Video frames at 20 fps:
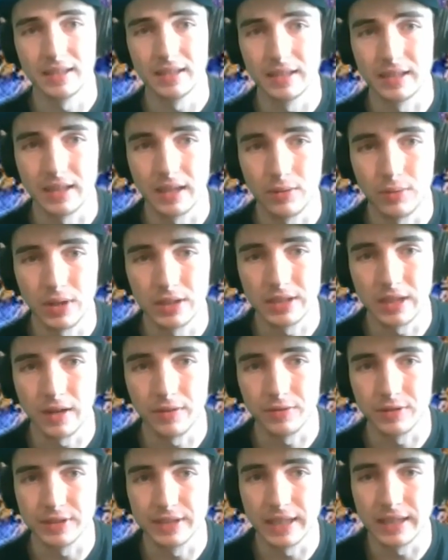You gotta watch
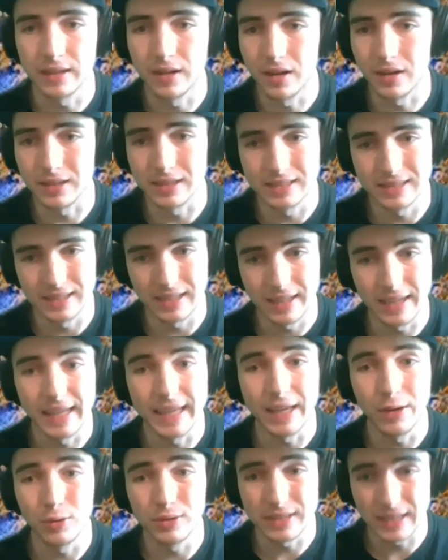out for Saint Augustine.
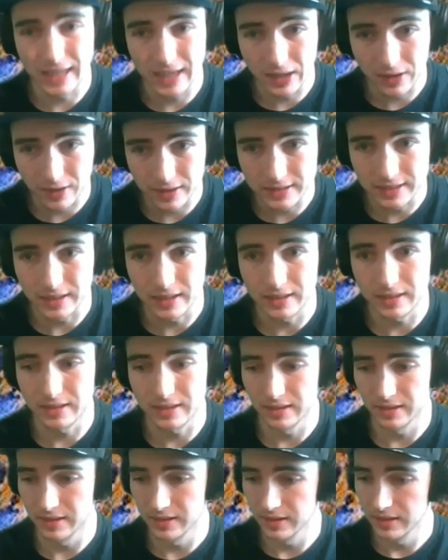He was a
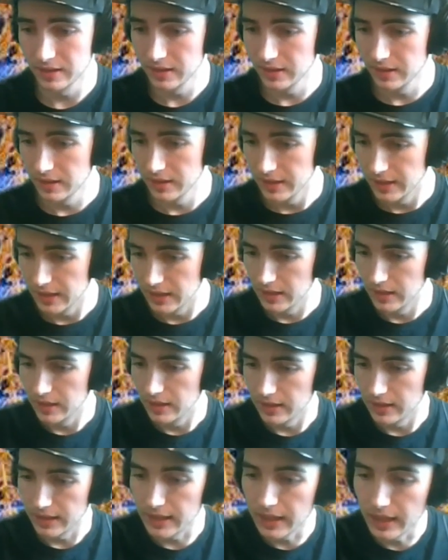heretic.
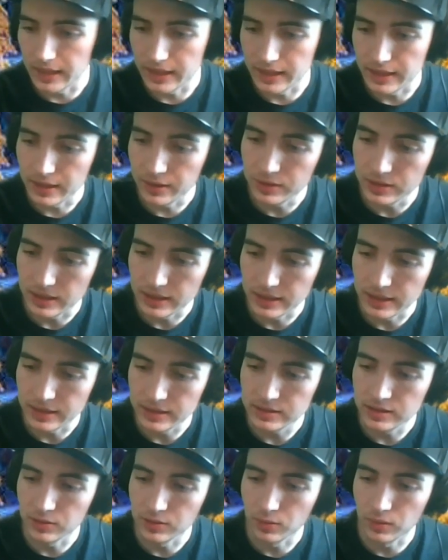
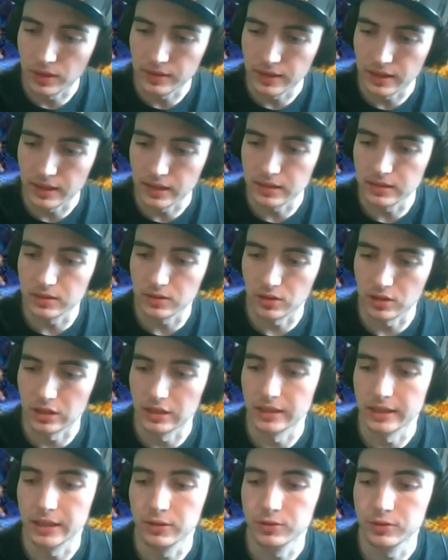He's the one that
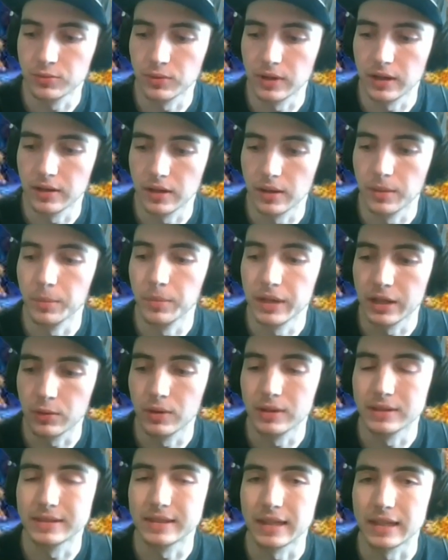he was one of the big
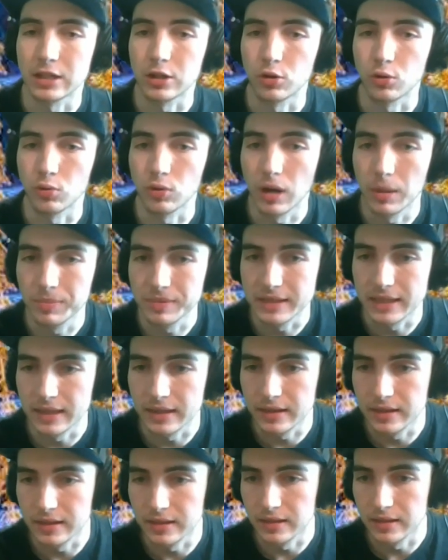ones that
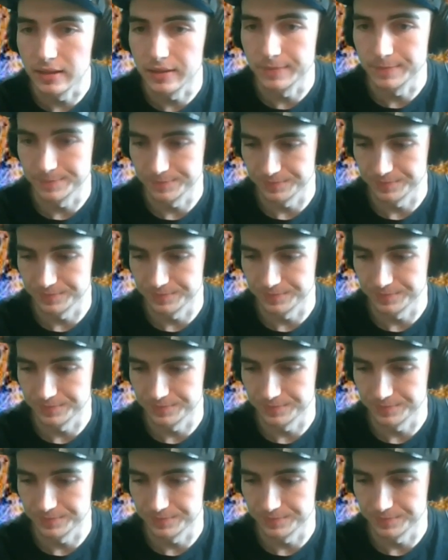corrupted the